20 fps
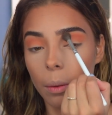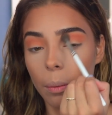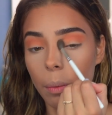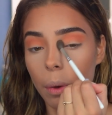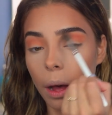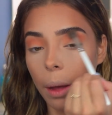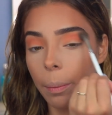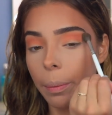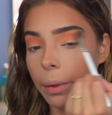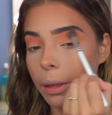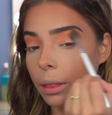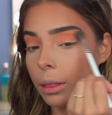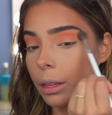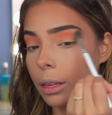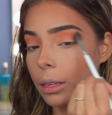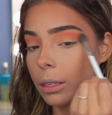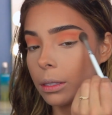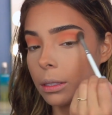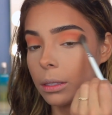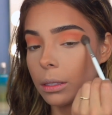popping
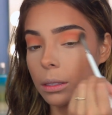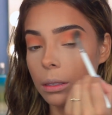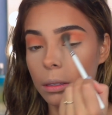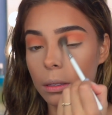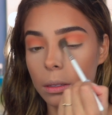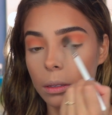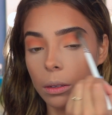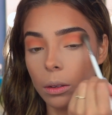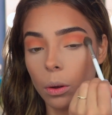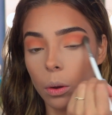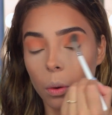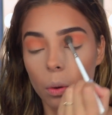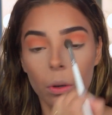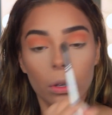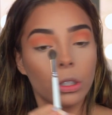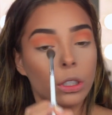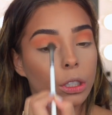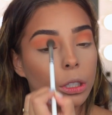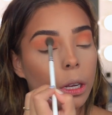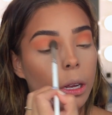this
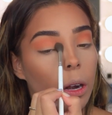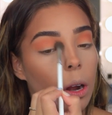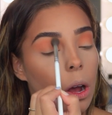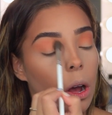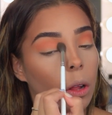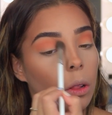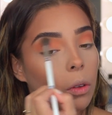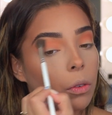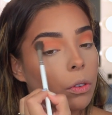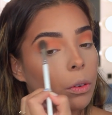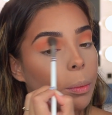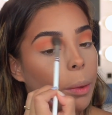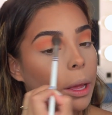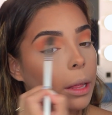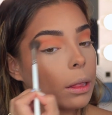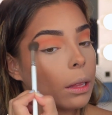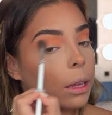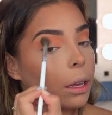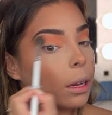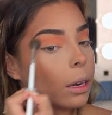orange shade all over my
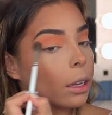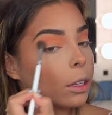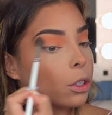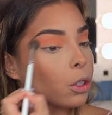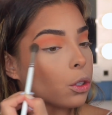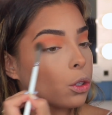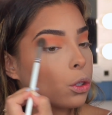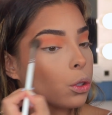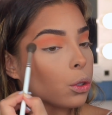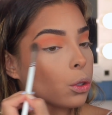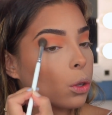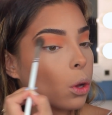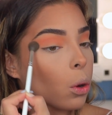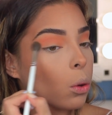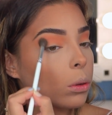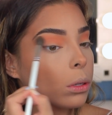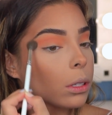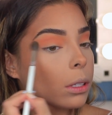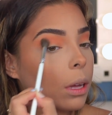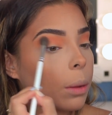lid. It's
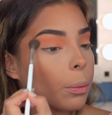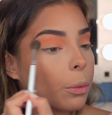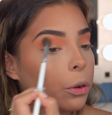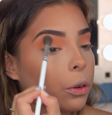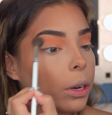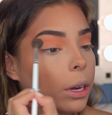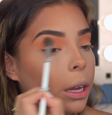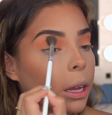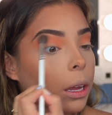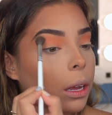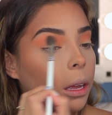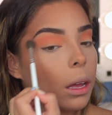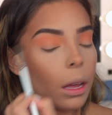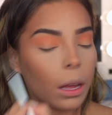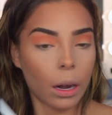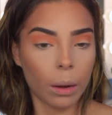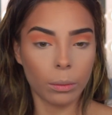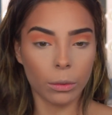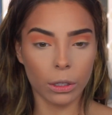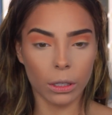so summery
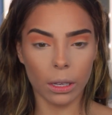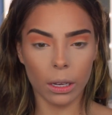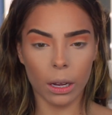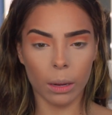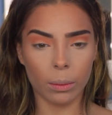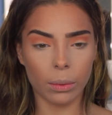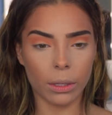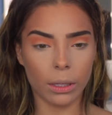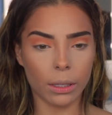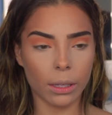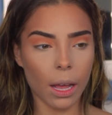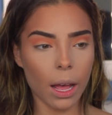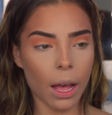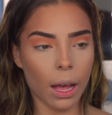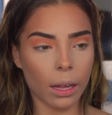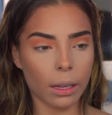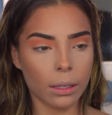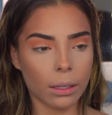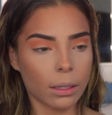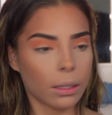and I'm just like
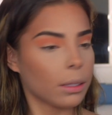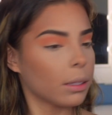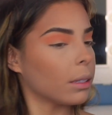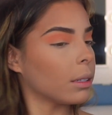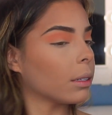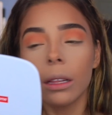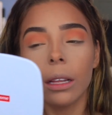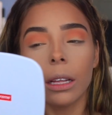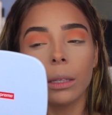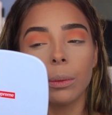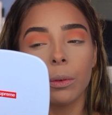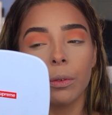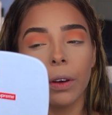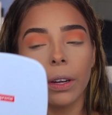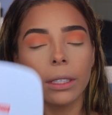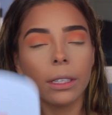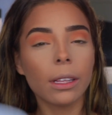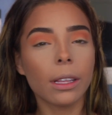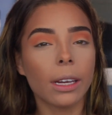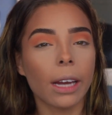obsessed. Let's move
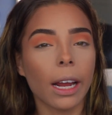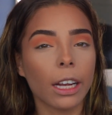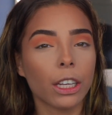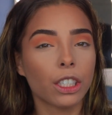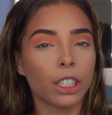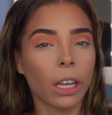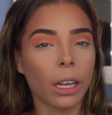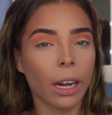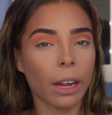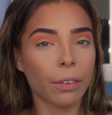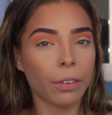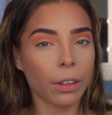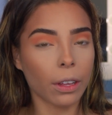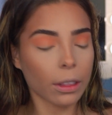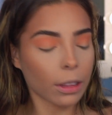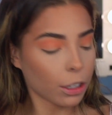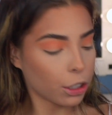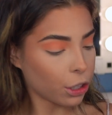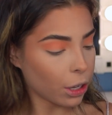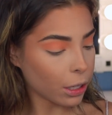on to the next shade. I feel like
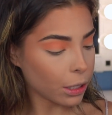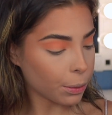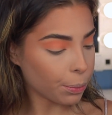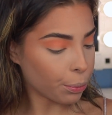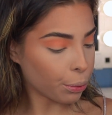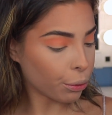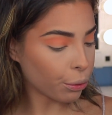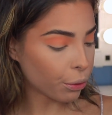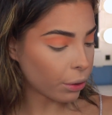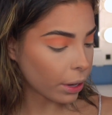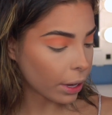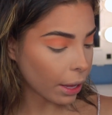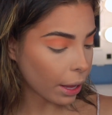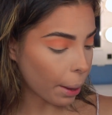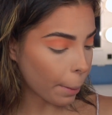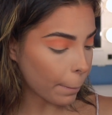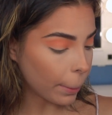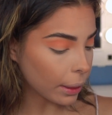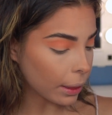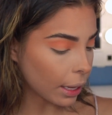the shade's pretty
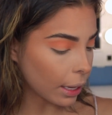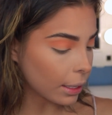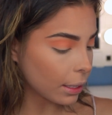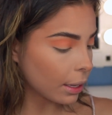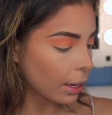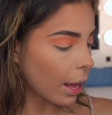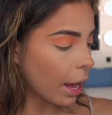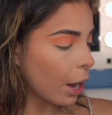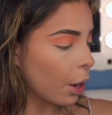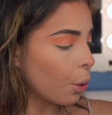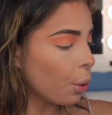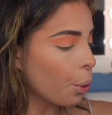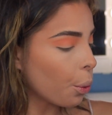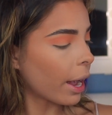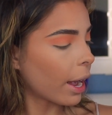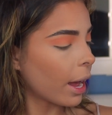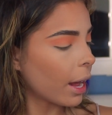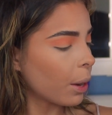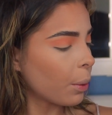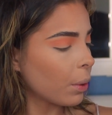blended out.
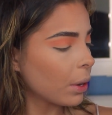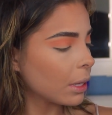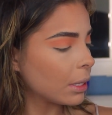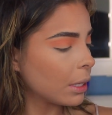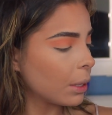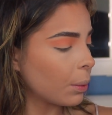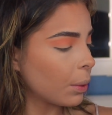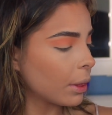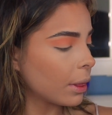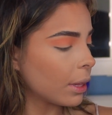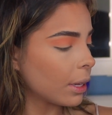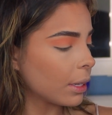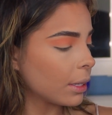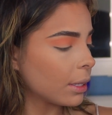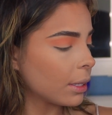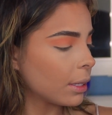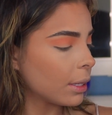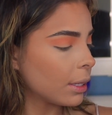Kind of want to see what this